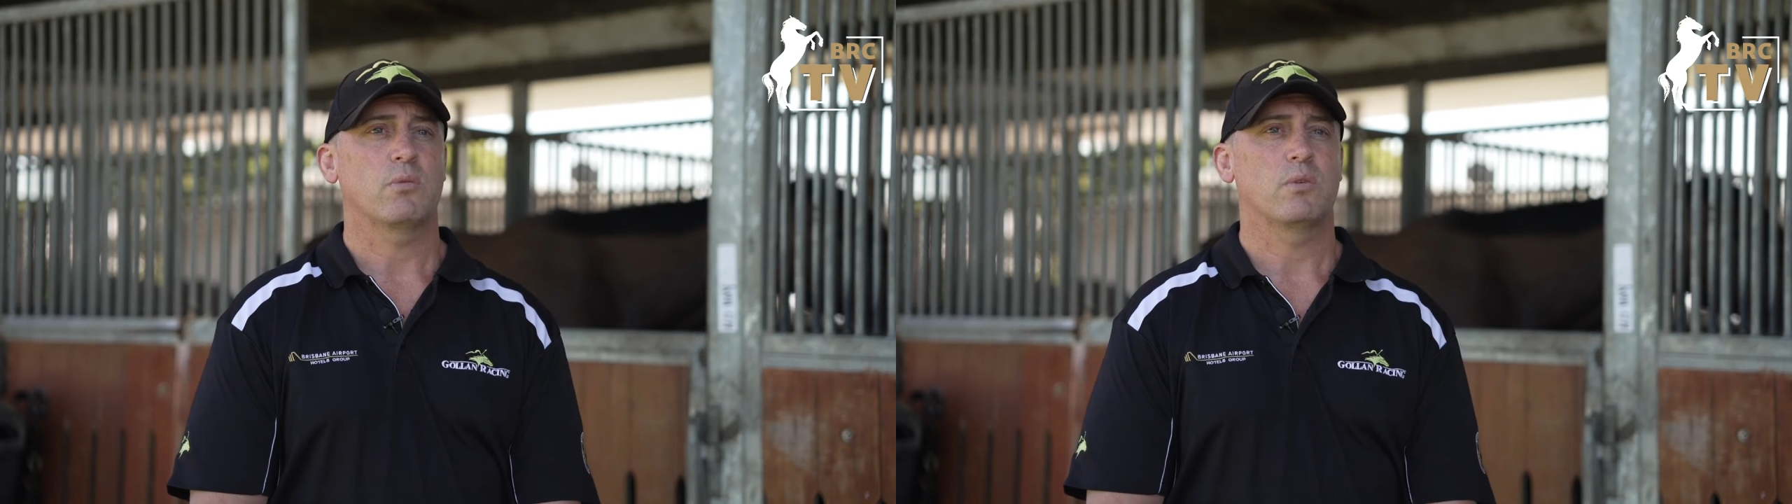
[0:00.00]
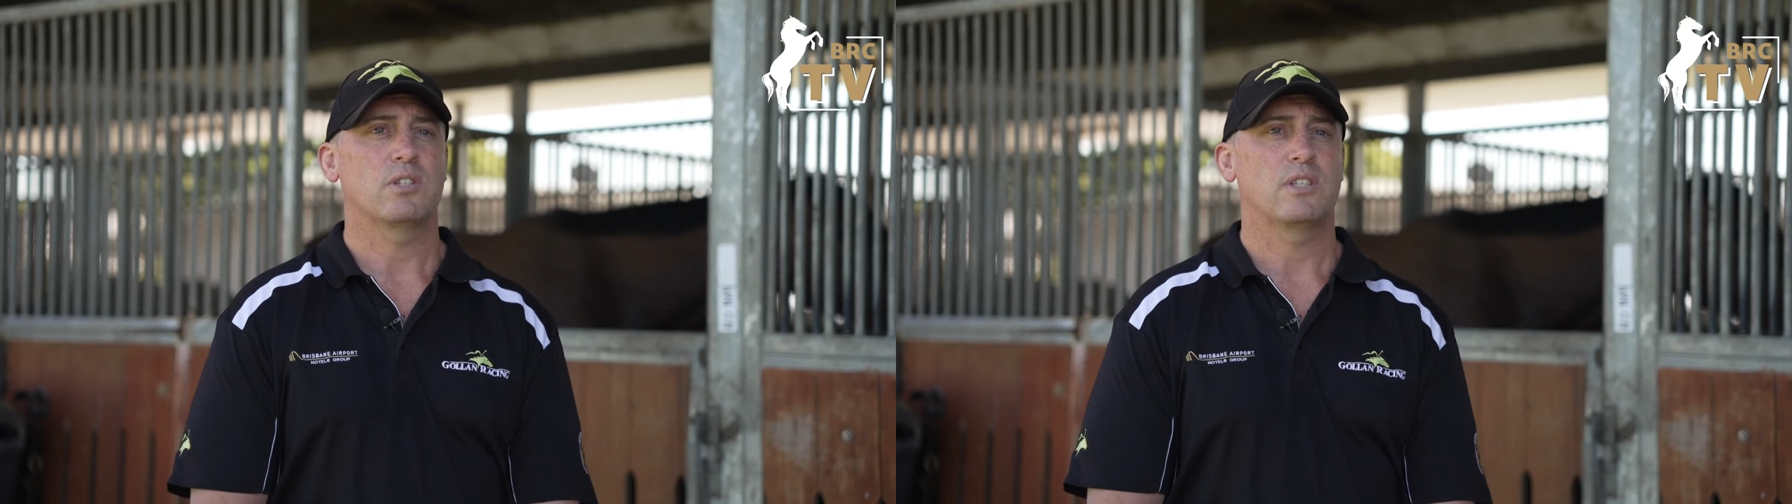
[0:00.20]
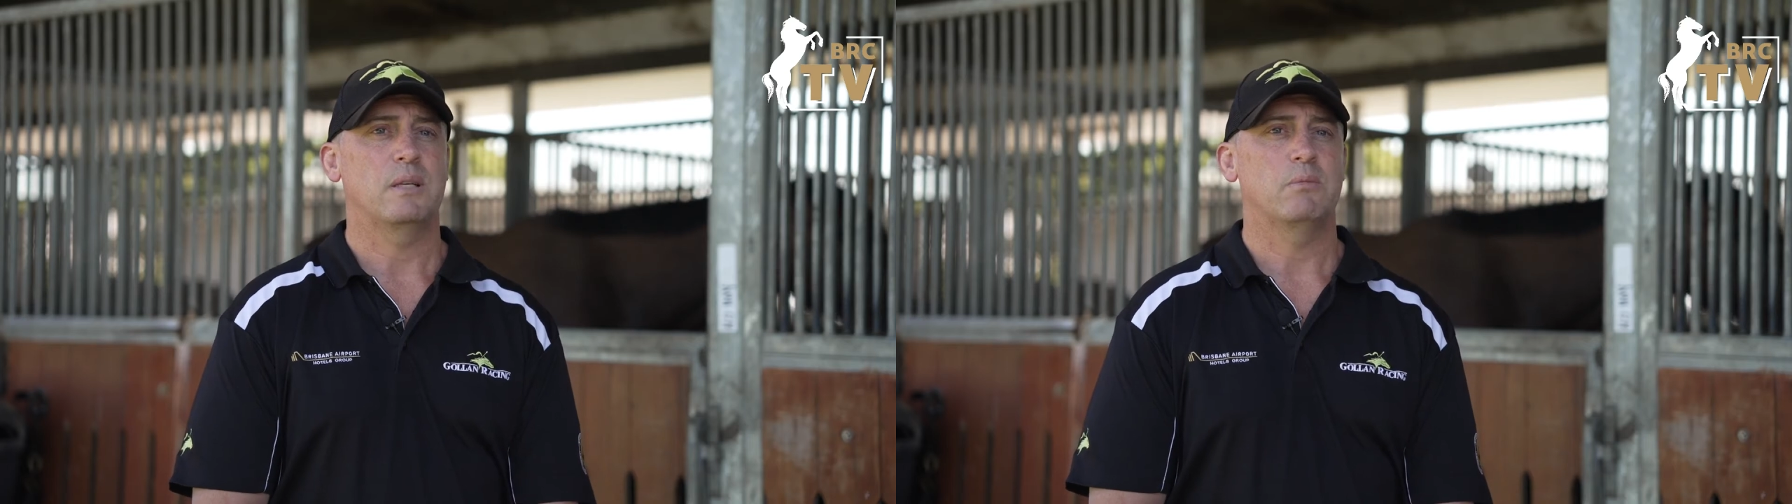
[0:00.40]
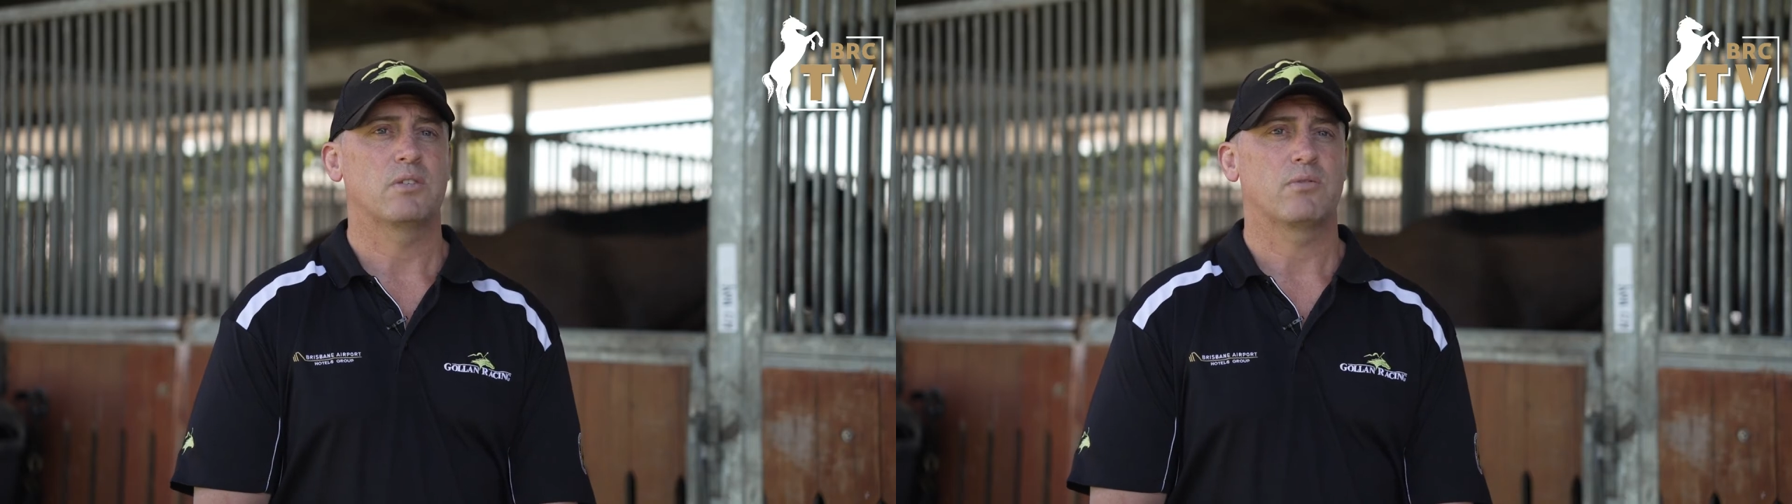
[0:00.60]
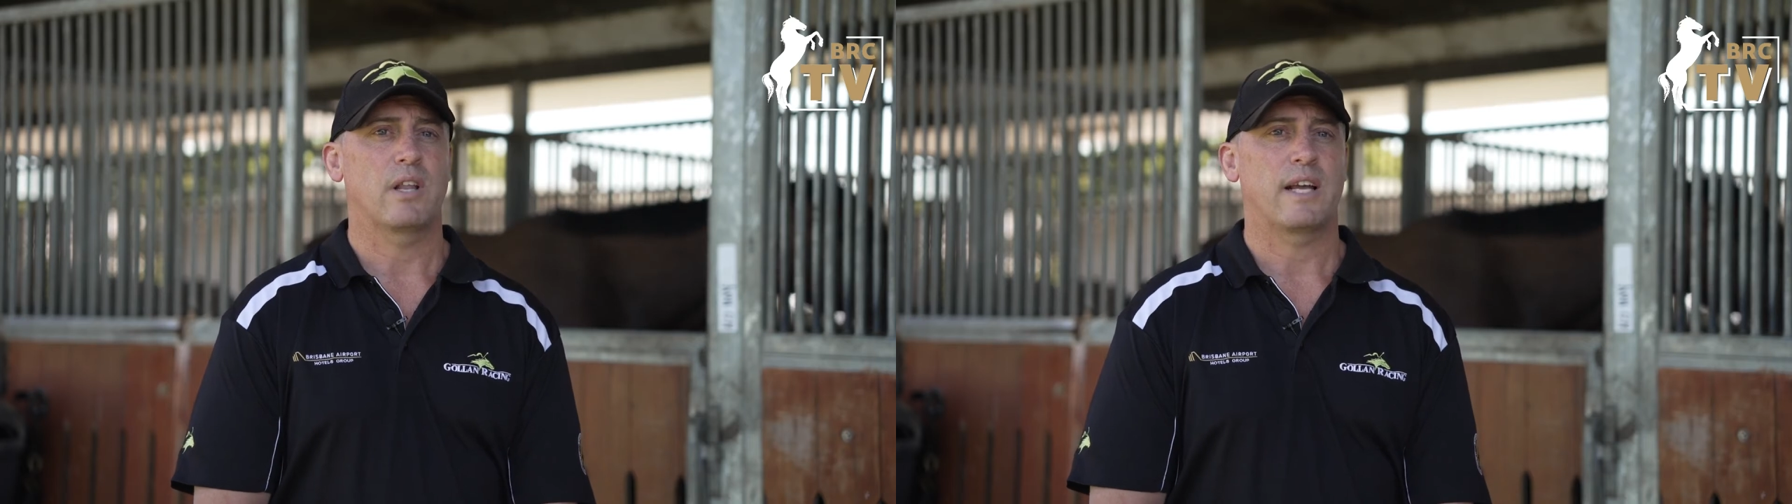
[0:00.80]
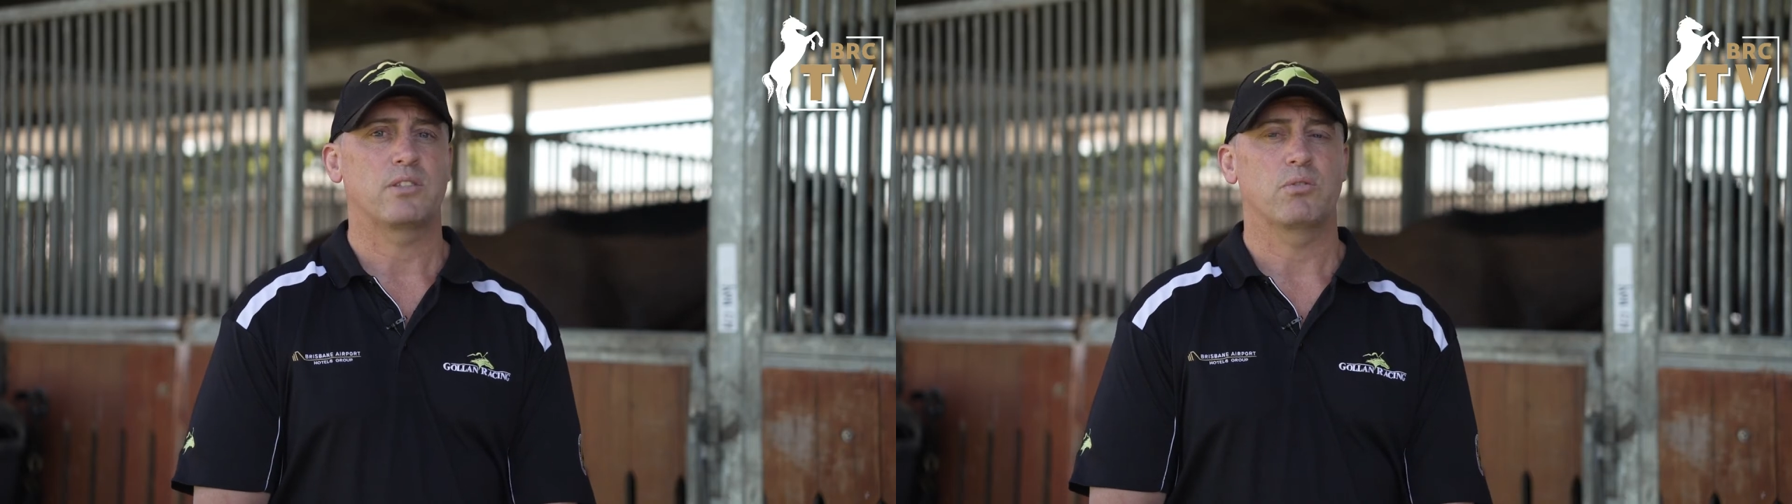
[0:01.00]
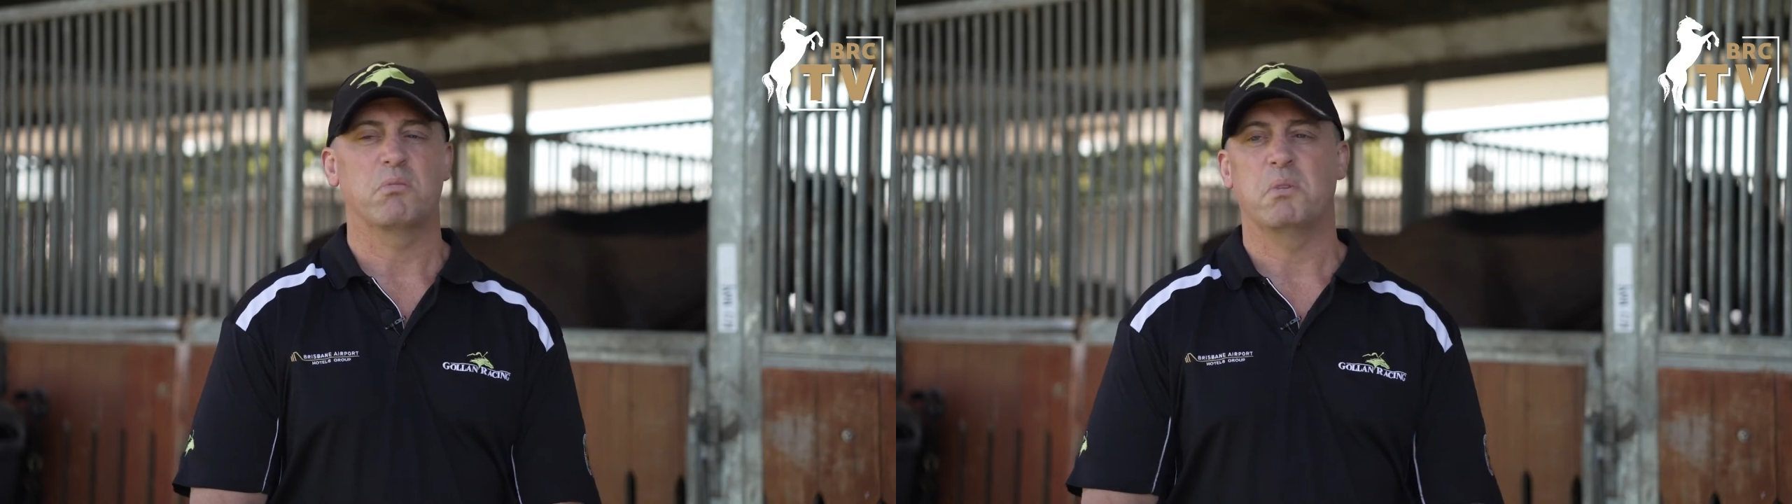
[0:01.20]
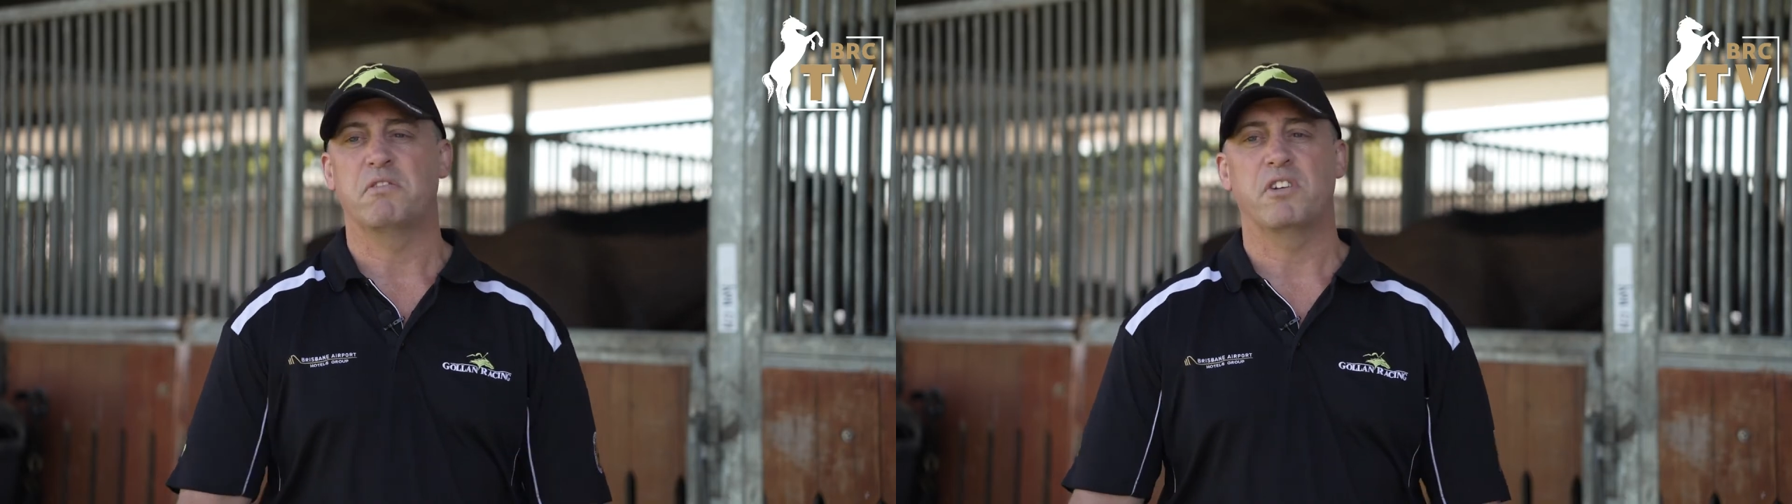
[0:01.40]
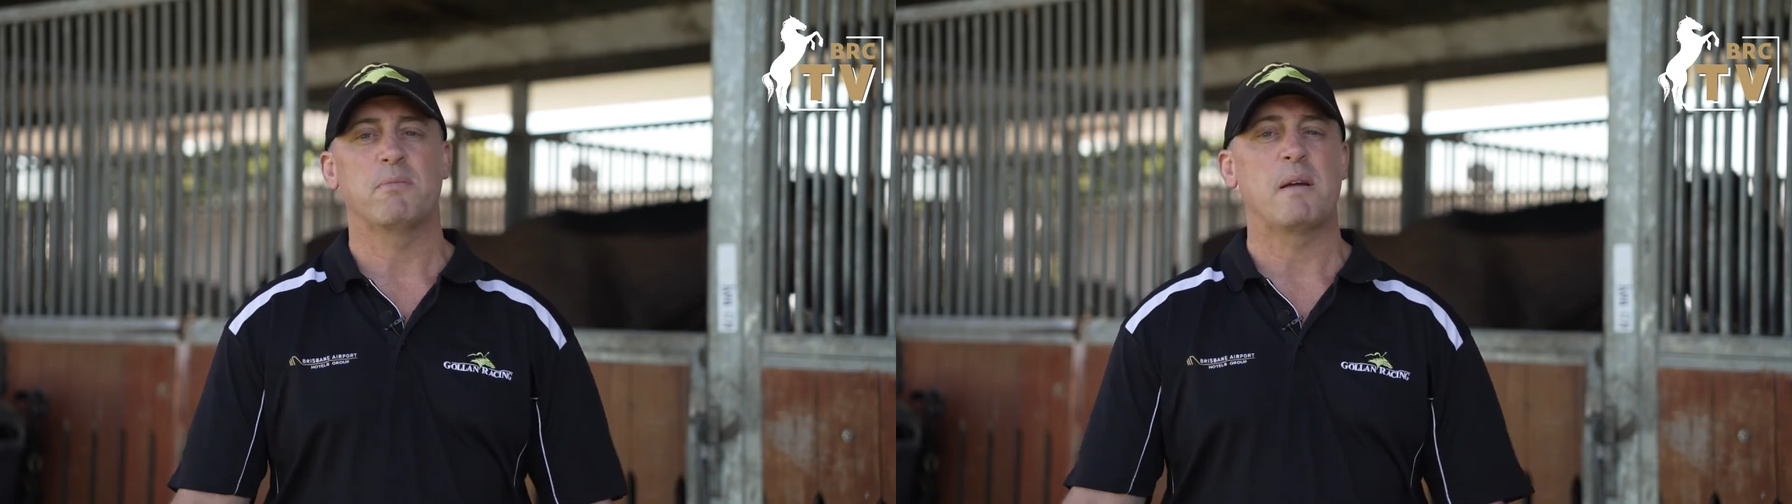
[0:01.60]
I want to see him just relax sort of midfield,